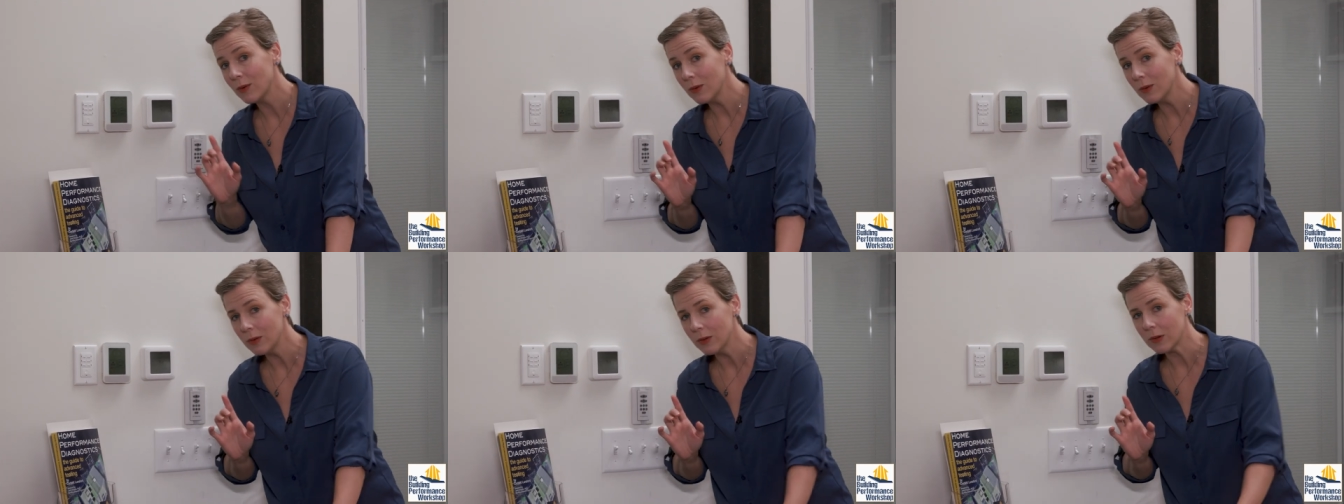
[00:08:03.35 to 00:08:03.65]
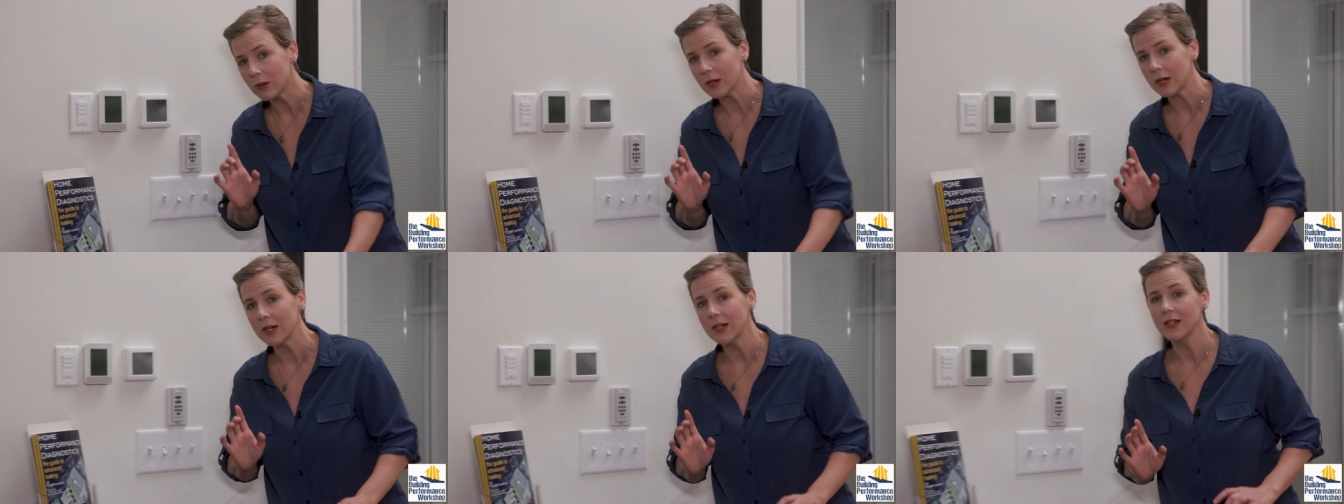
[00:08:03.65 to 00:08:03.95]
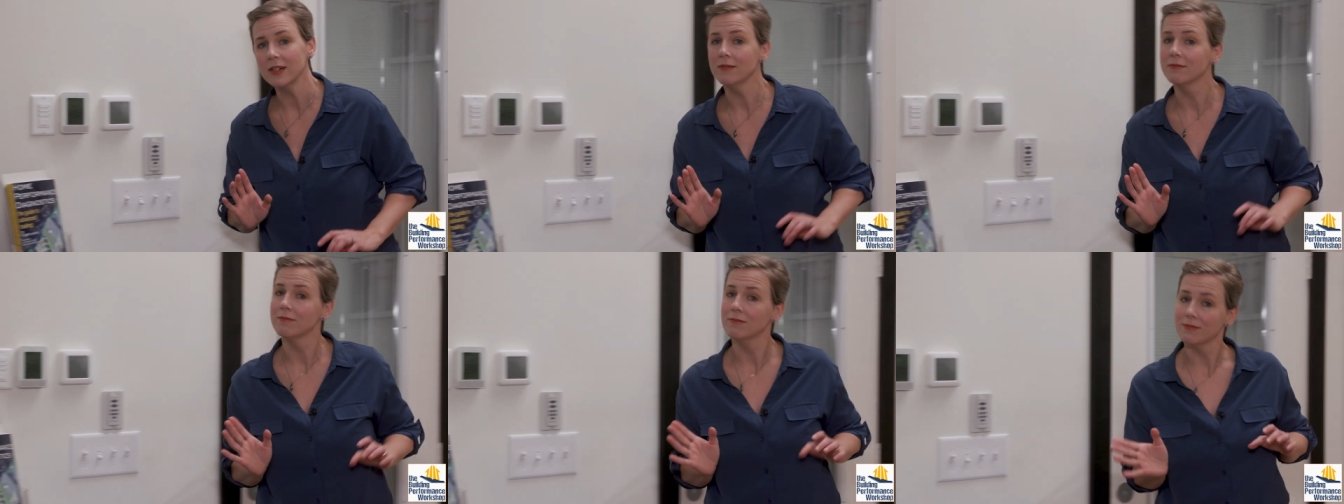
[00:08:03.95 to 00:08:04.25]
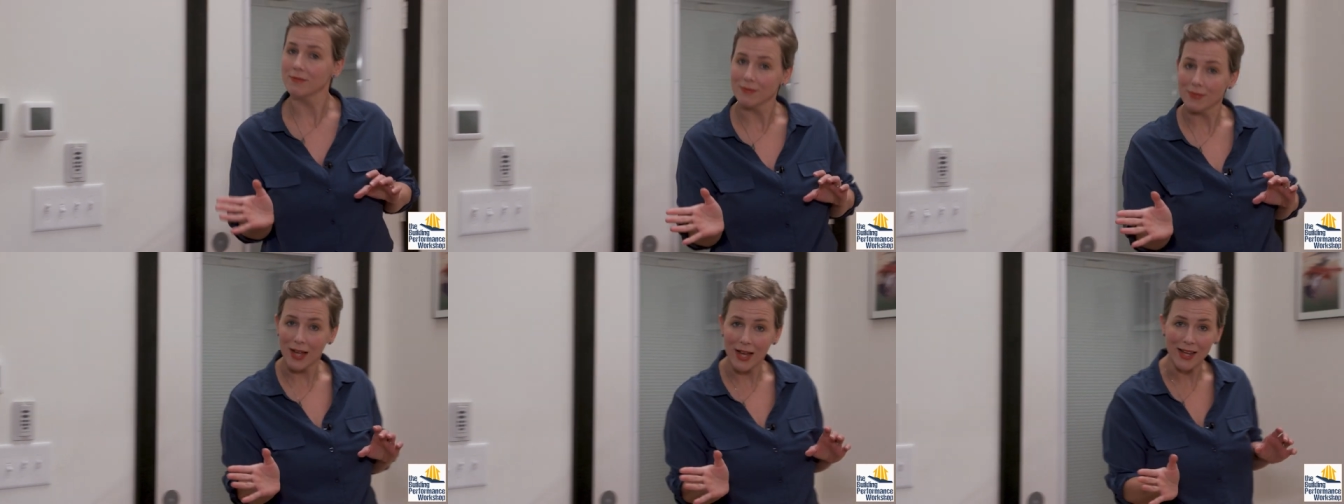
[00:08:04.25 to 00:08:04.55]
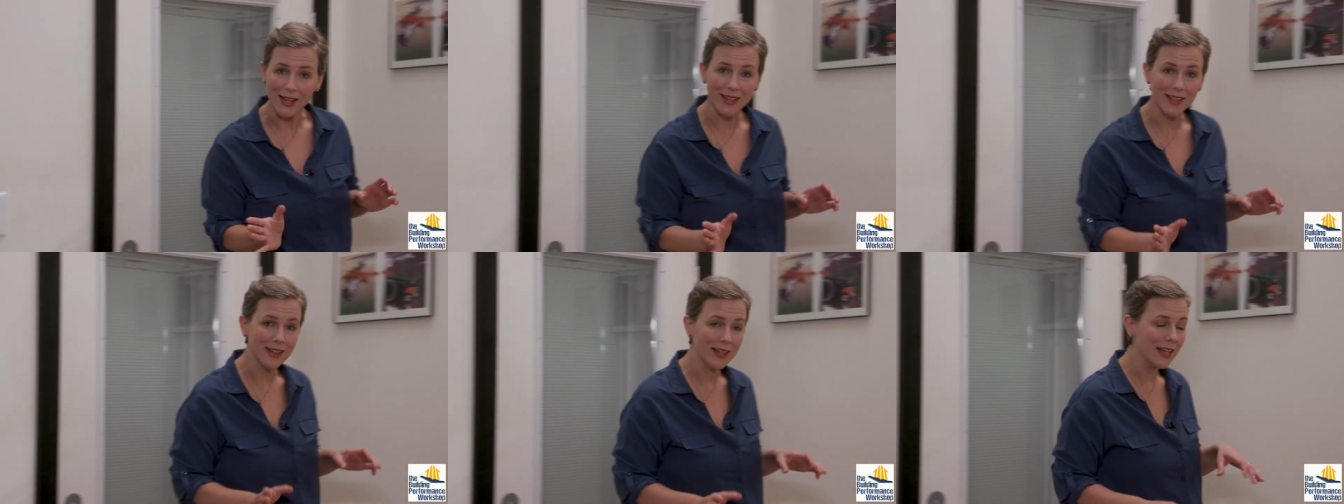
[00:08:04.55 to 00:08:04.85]
or
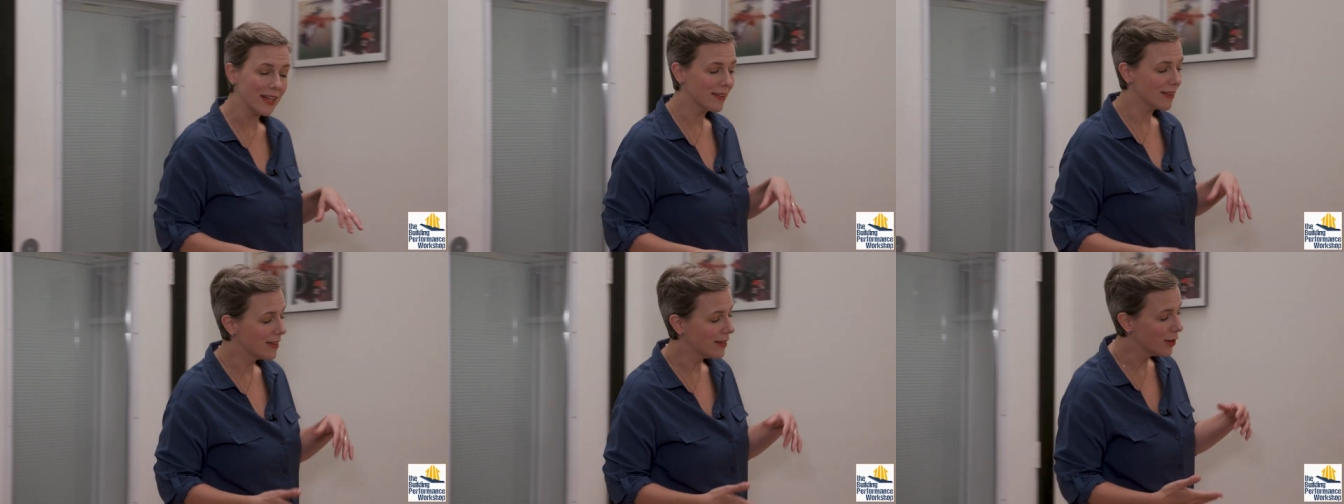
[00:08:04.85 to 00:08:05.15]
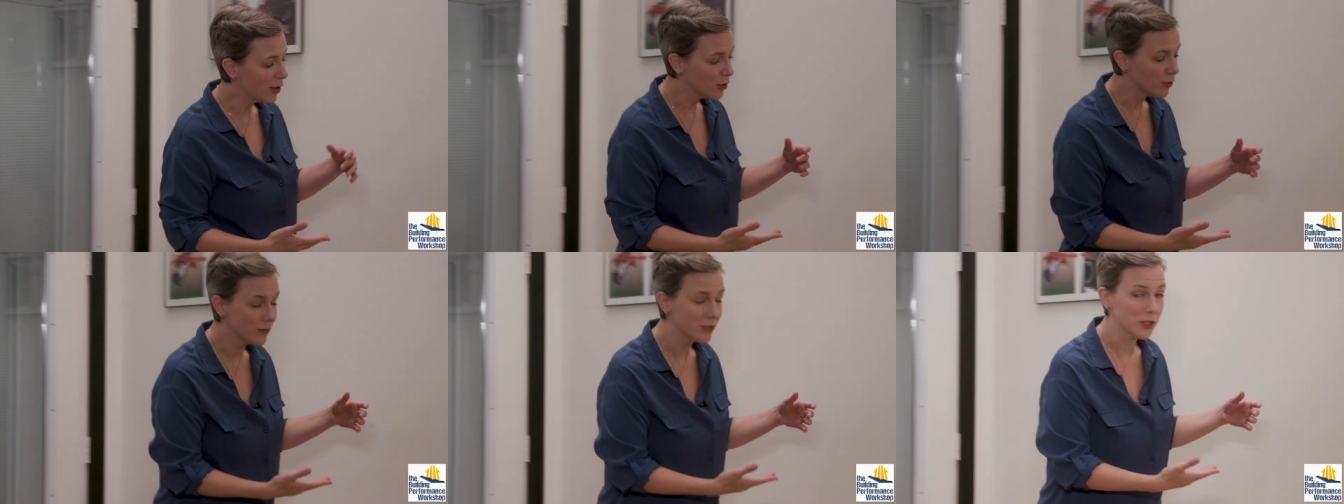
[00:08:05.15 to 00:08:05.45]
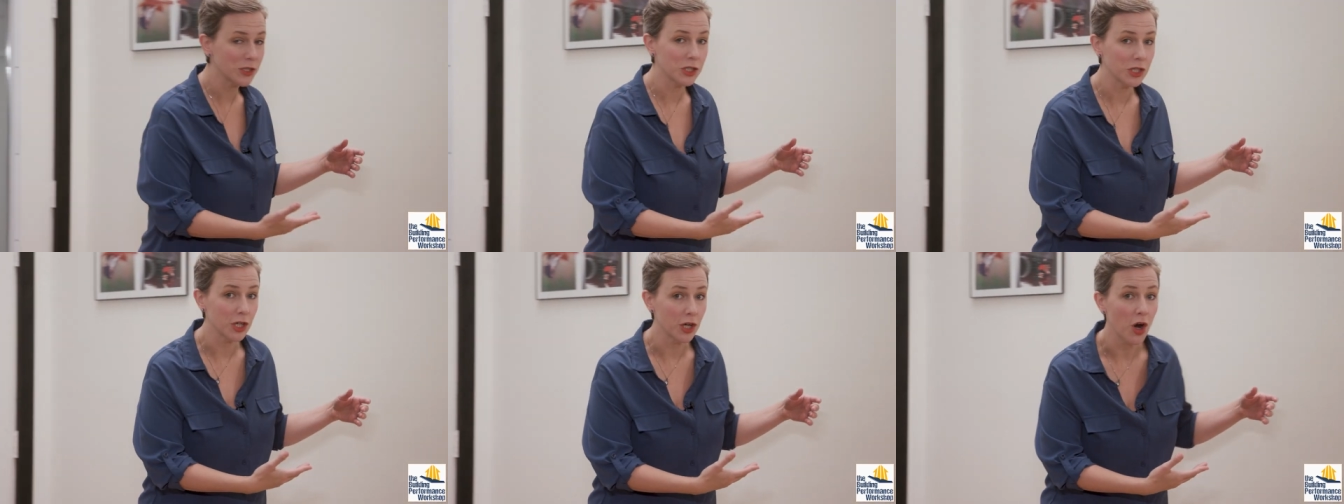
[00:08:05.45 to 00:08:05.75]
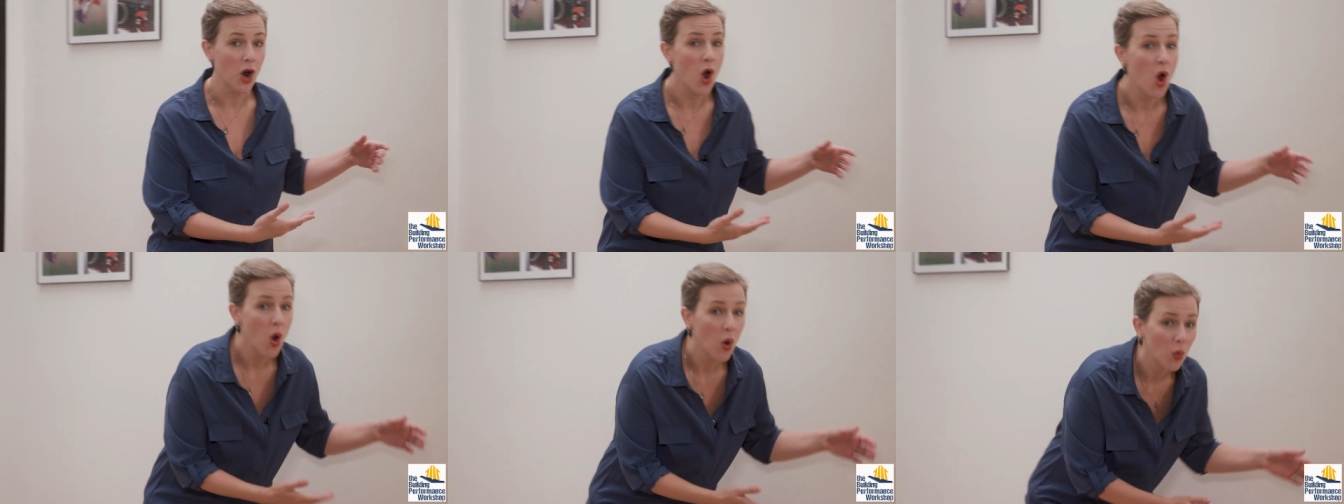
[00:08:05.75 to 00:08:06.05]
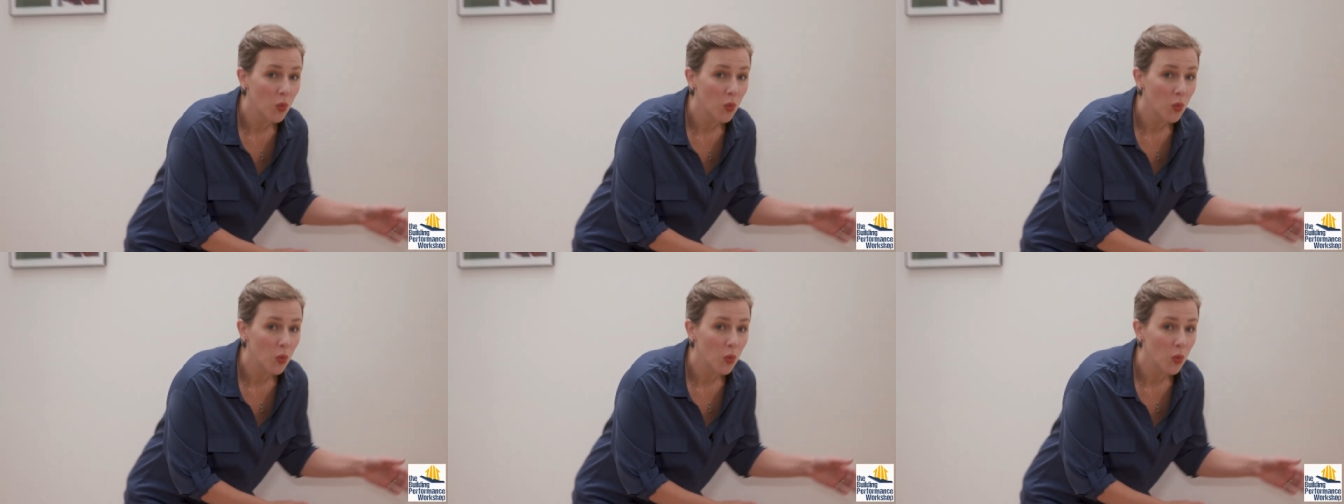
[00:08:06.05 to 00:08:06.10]
I can let the Overture